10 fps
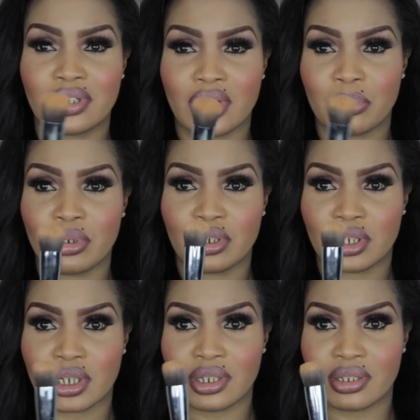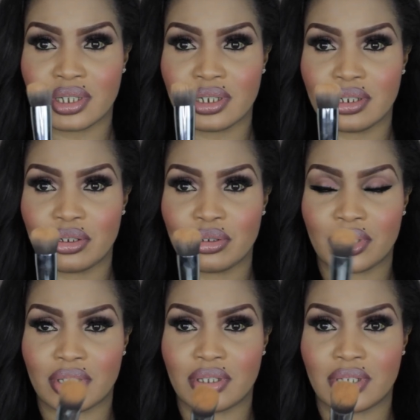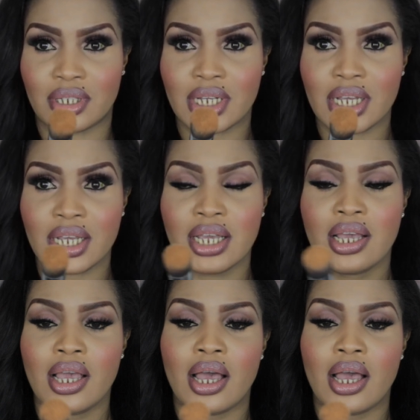and I apologize because I did use it today.